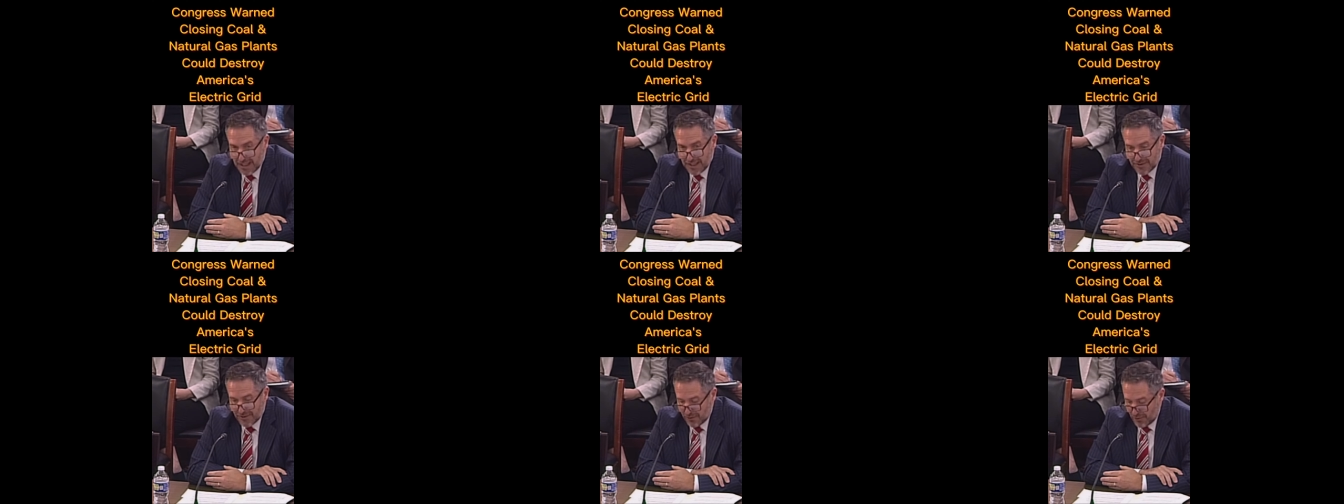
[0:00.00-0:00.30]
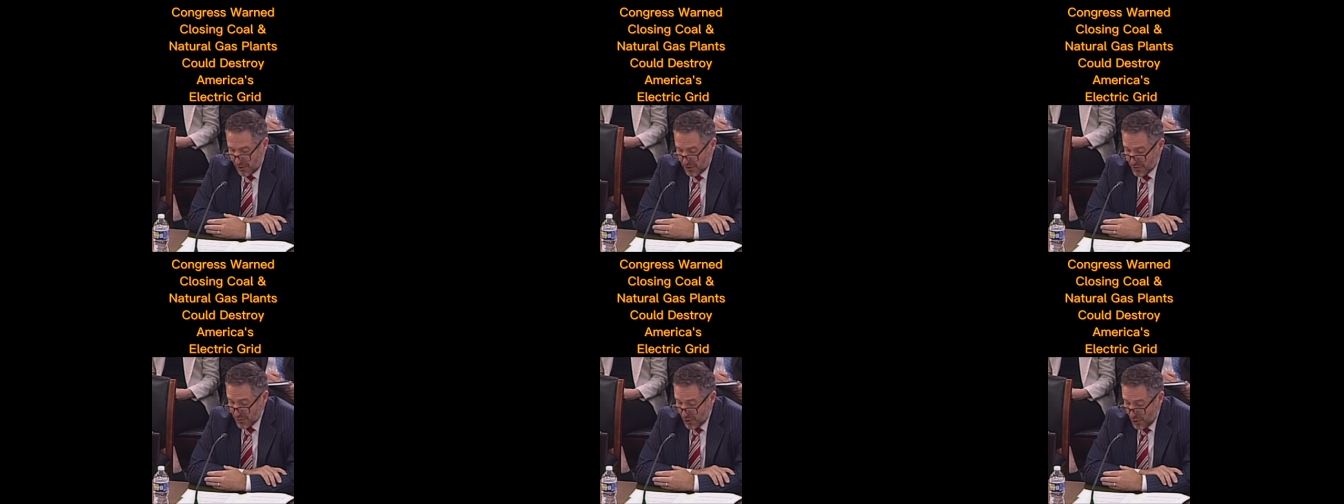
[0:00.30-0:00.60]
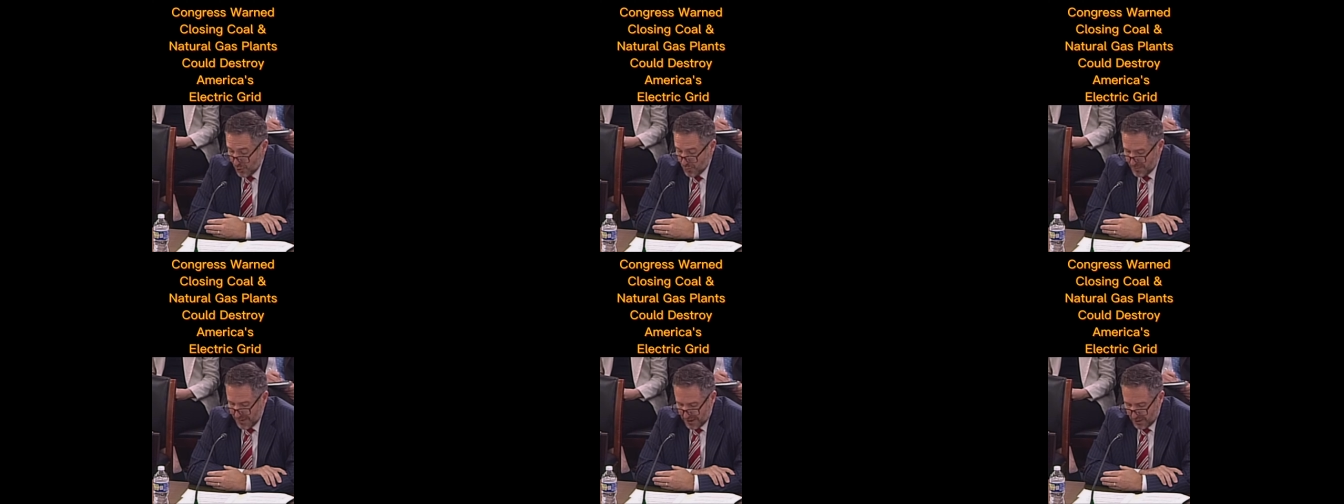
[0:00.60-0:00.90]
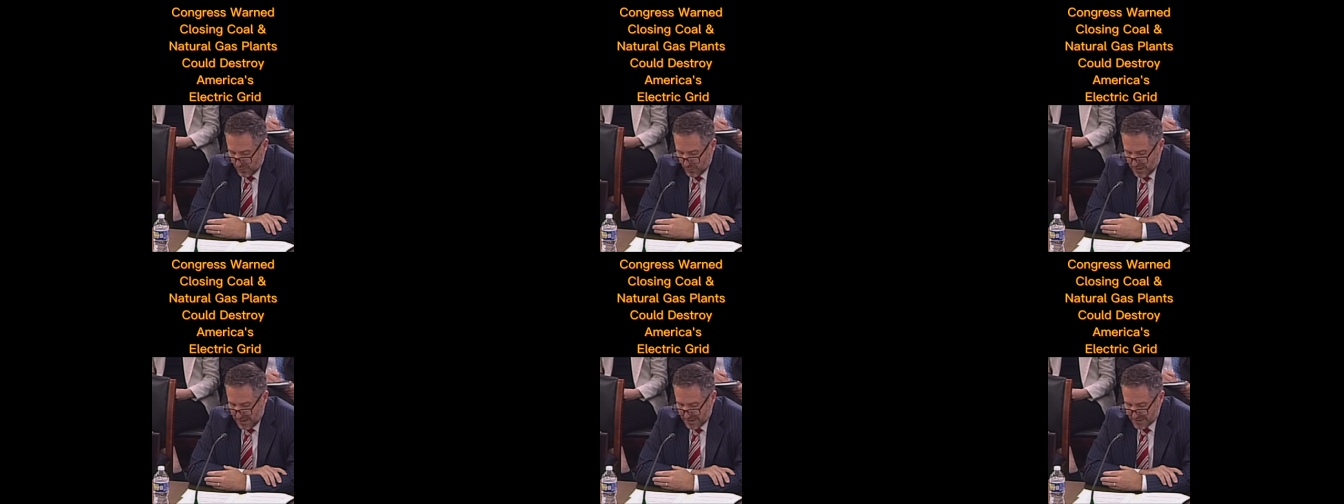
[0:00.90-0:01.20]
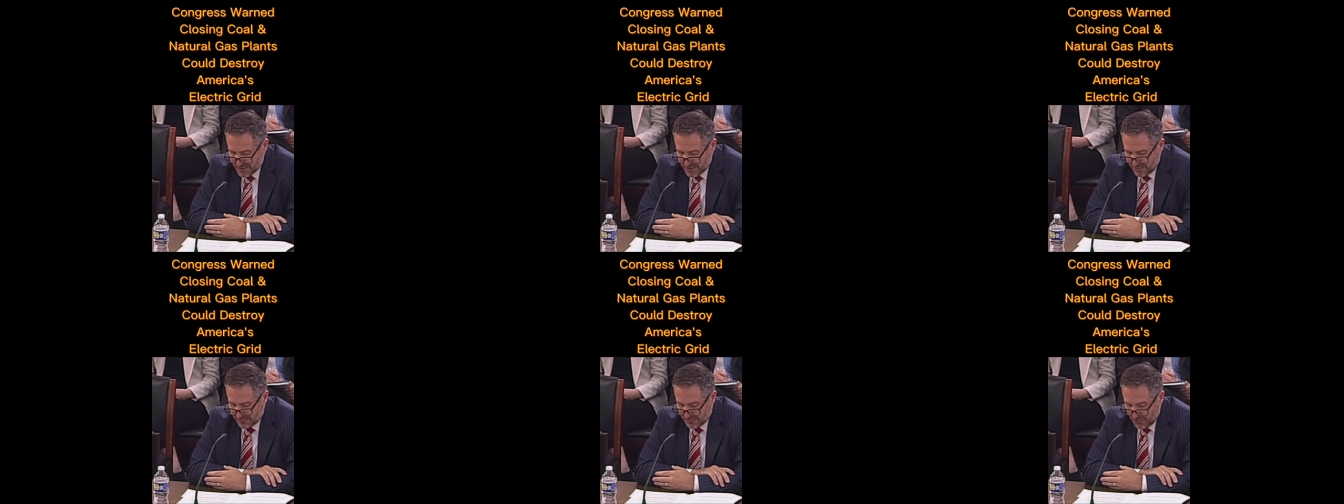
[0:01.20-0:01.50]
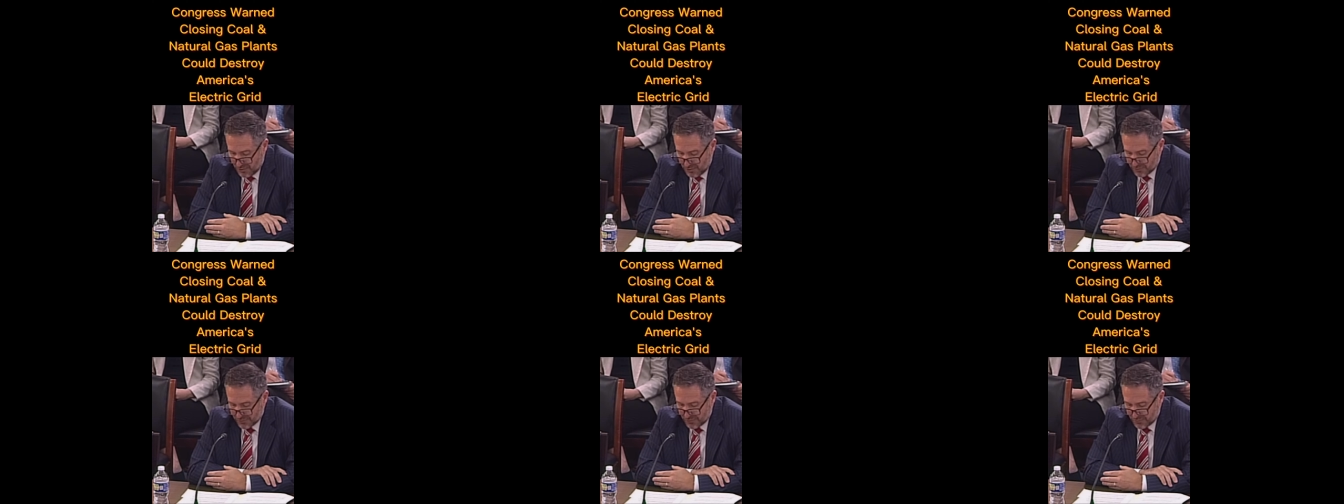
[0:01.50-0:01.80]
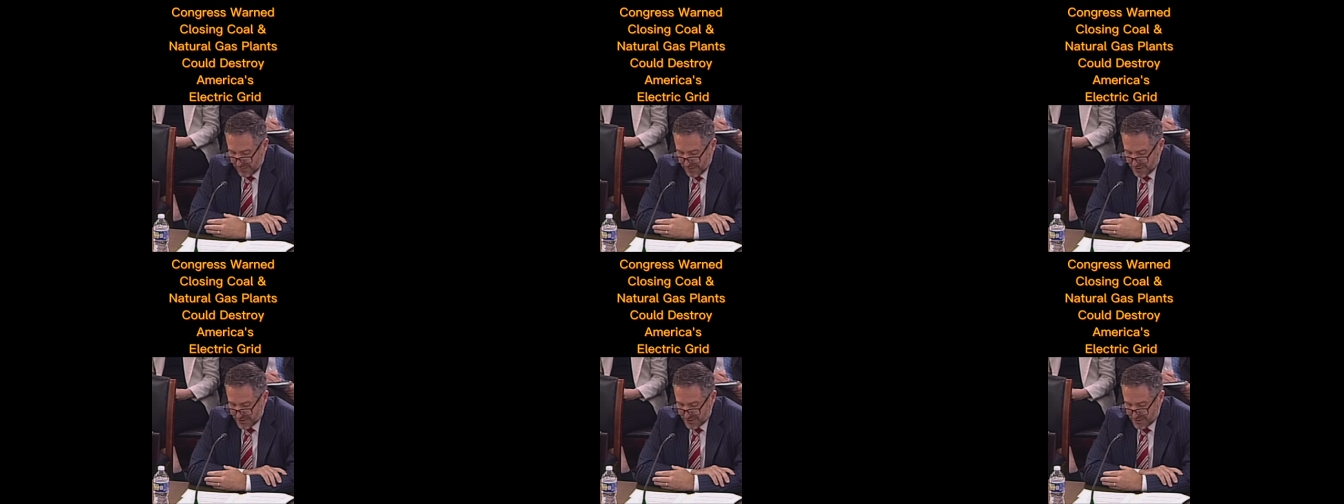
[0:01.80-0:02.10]
and there are no megawatts of
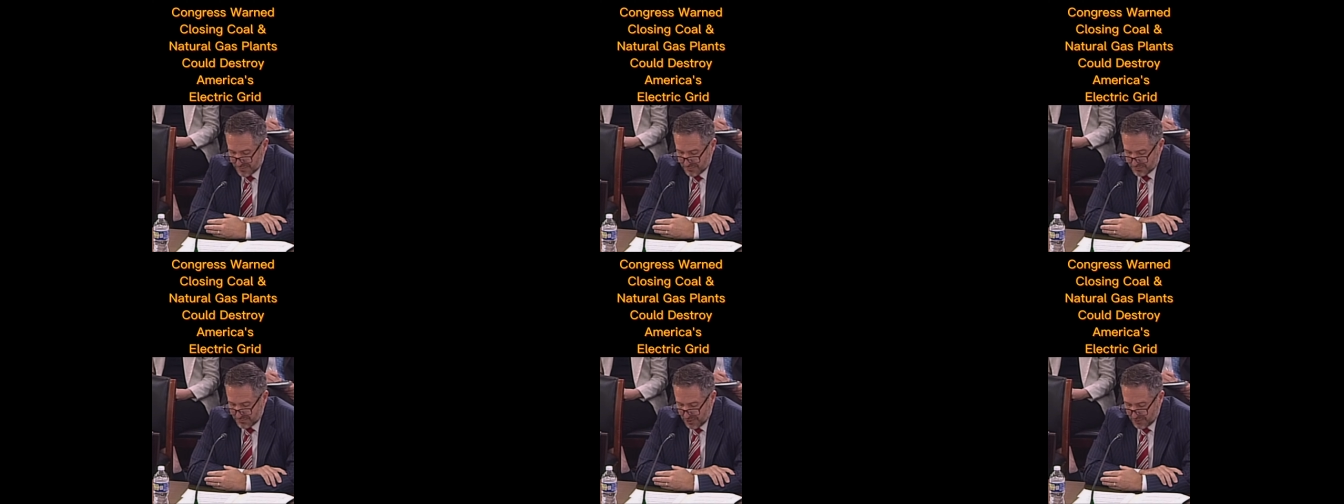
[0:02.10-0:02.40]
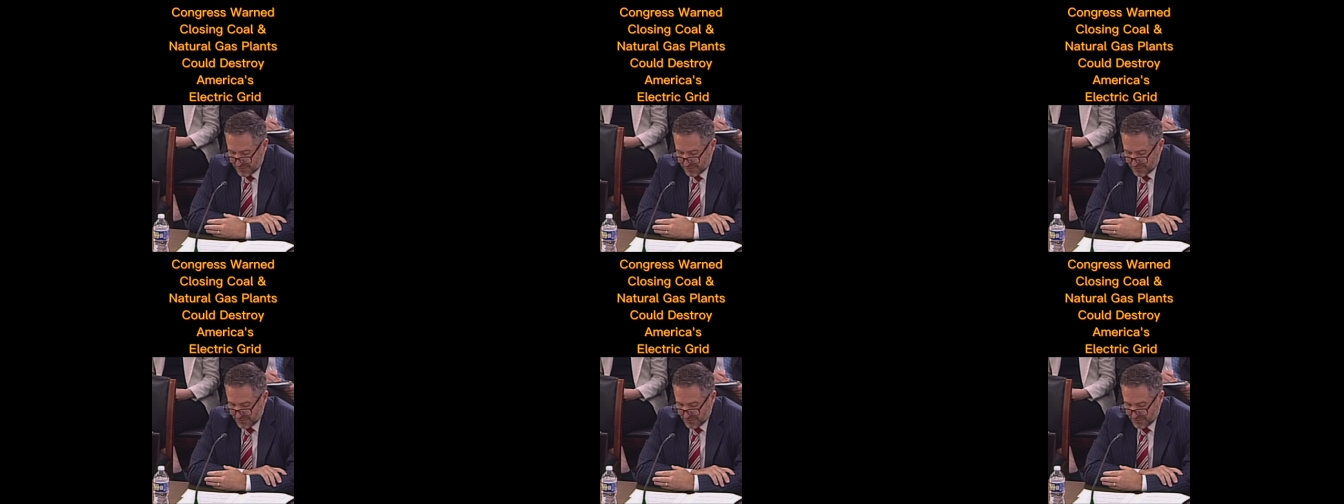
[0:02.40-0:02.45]
long-duration,